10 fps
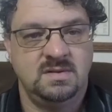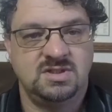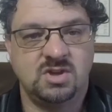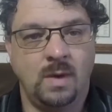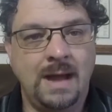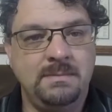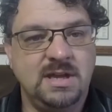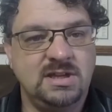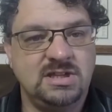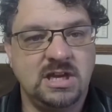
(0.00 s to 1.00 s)
So I'm
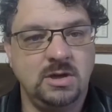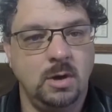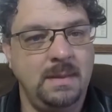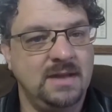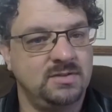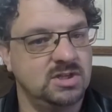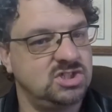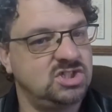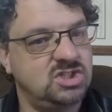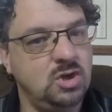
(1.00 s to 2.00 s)
going to tell you about the
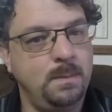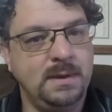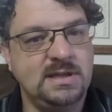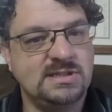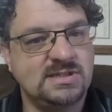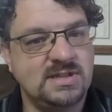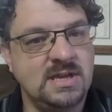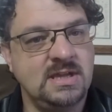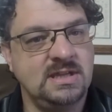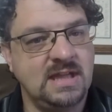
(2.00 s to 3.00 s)
stupidest
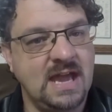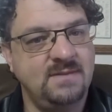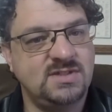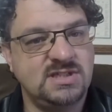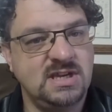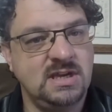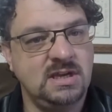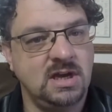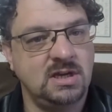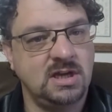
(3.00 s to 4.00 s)
thing that I've seen
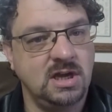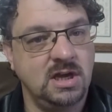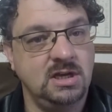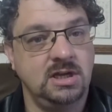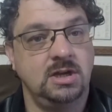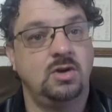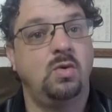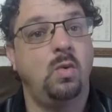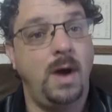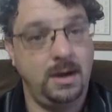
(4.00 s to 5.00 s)
on a gun in
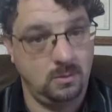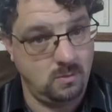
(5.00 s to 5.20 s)
quite a